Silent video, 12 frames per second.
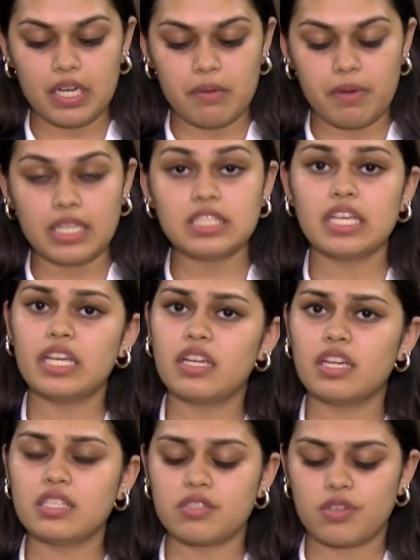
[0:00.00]
demands
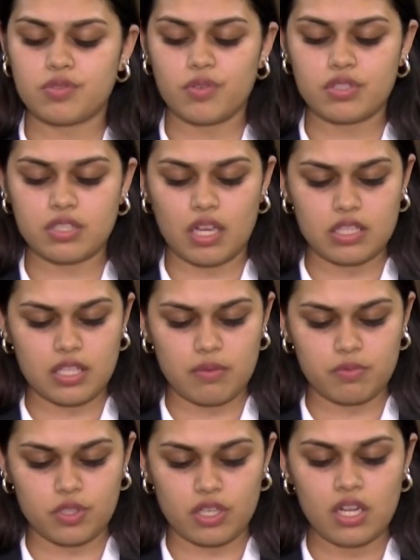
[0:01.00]
increase resource
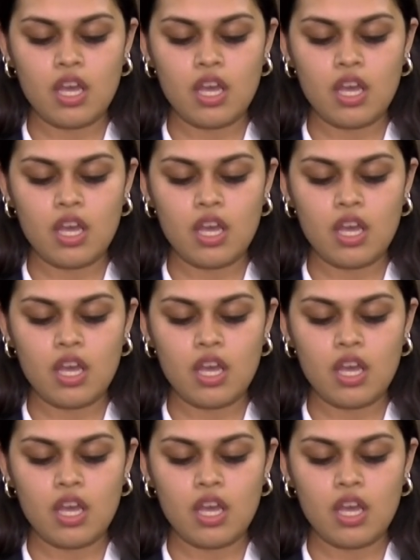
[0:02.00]
consumption,